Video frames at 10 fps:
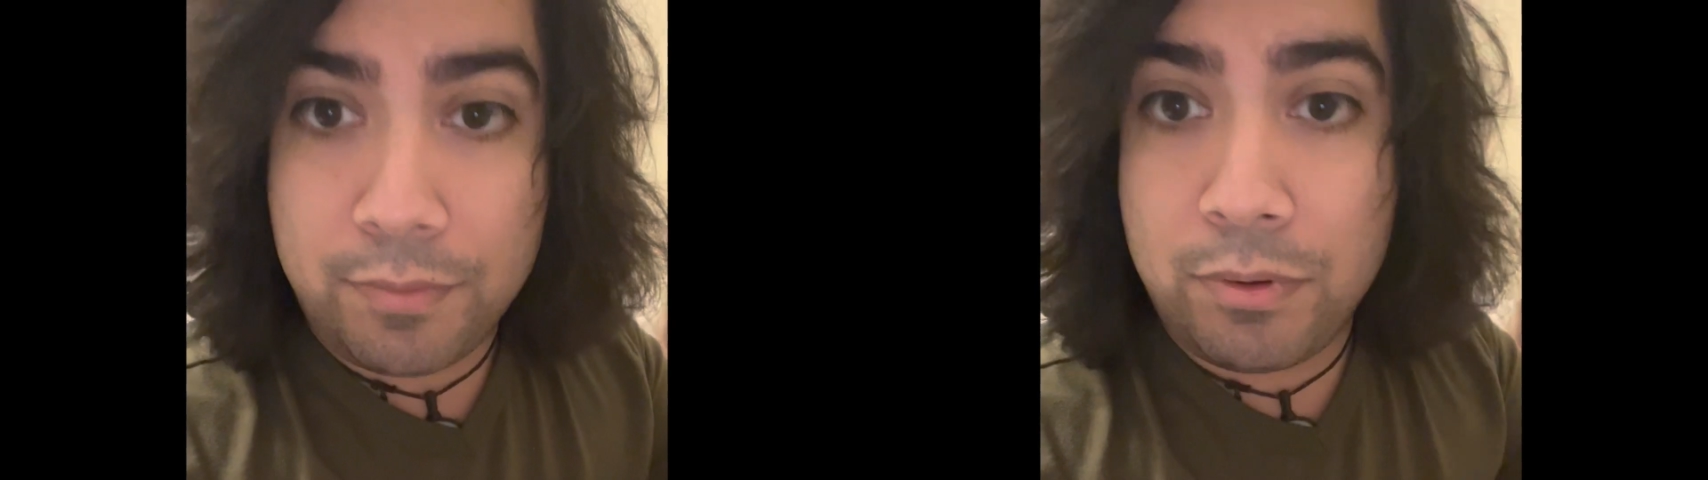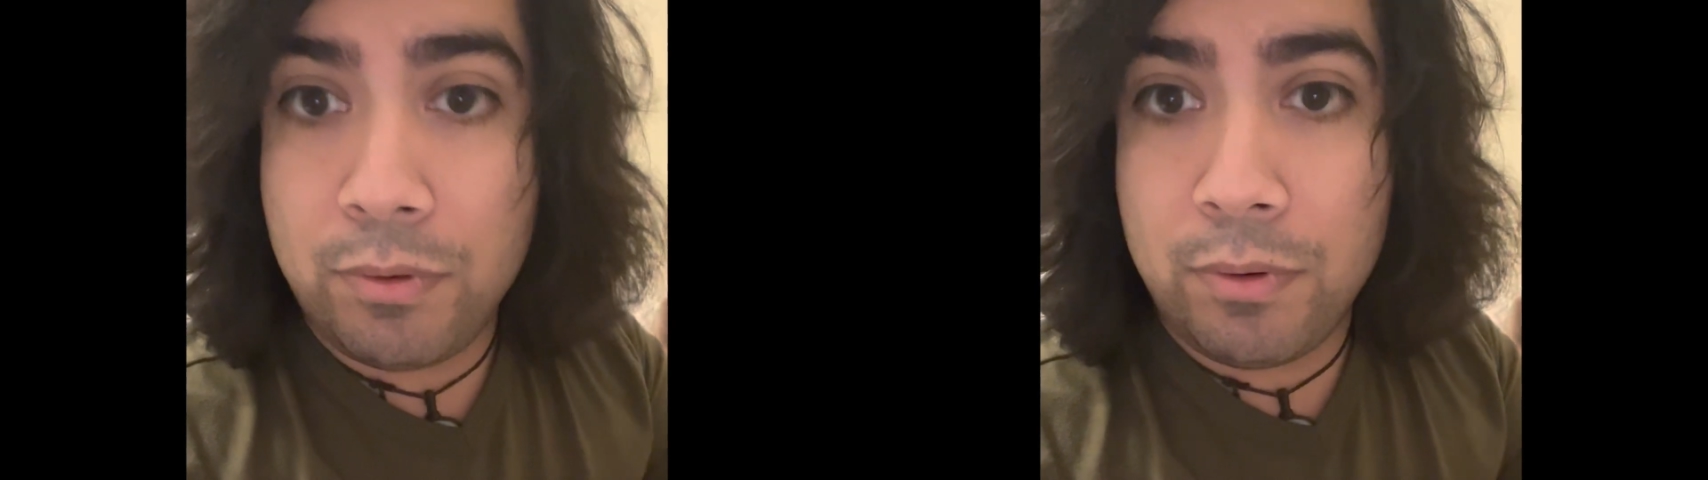
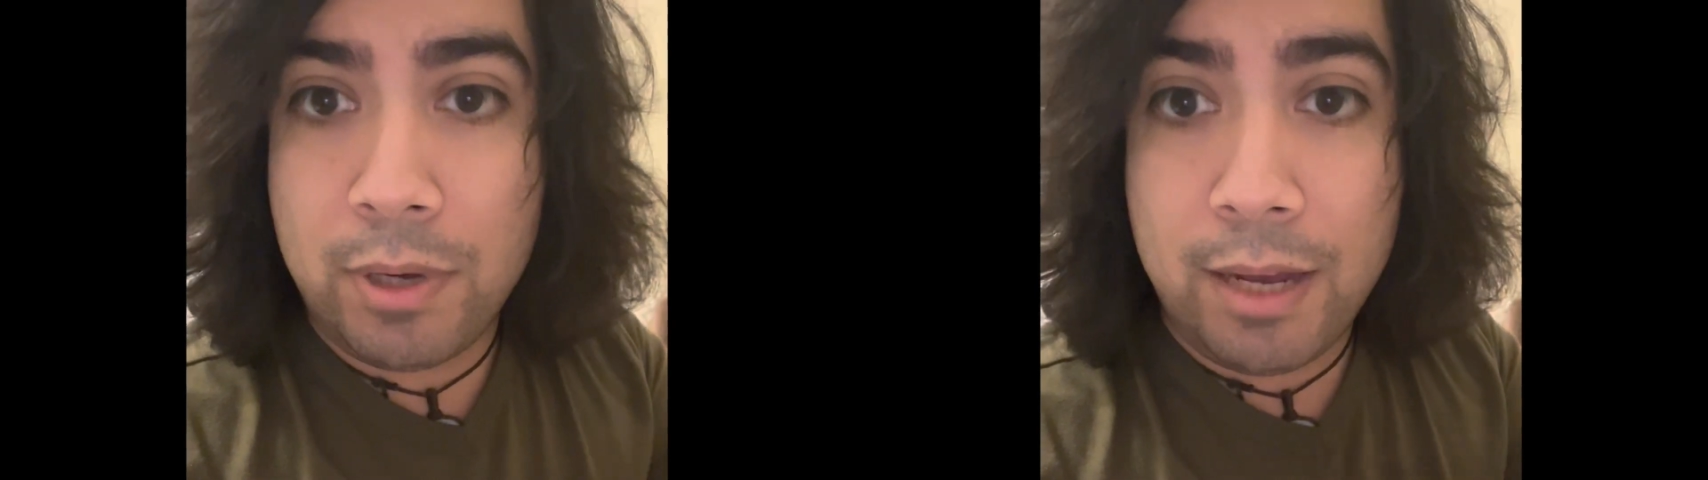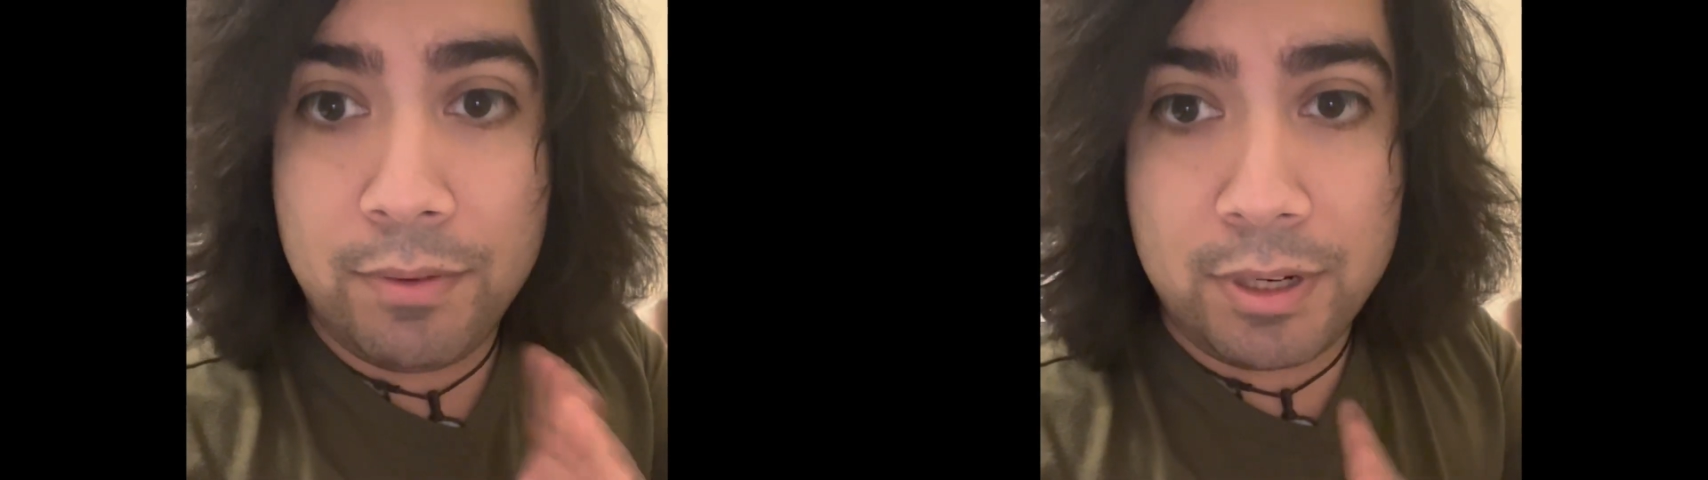you
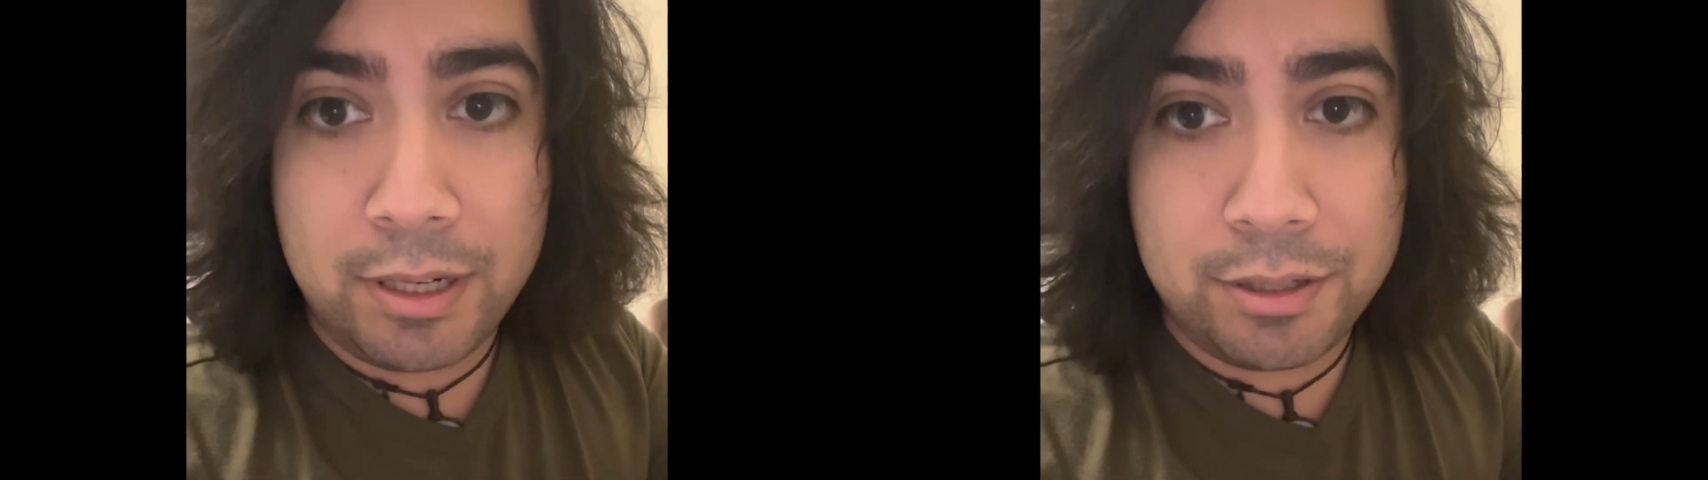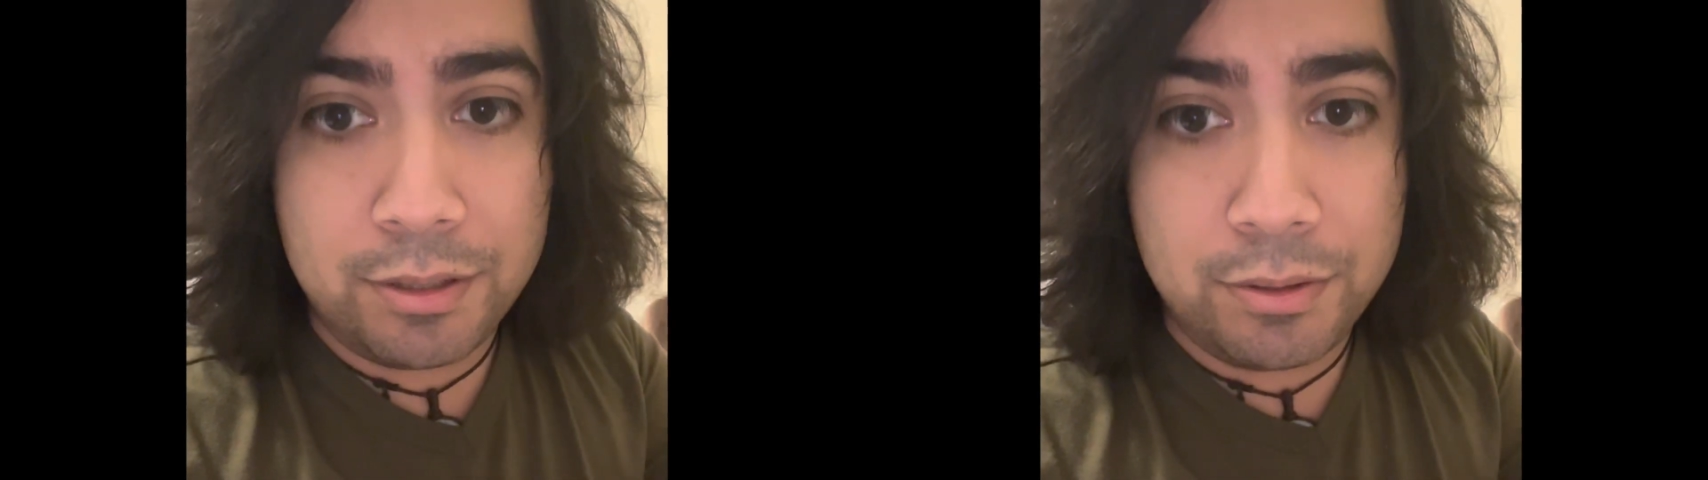have a connection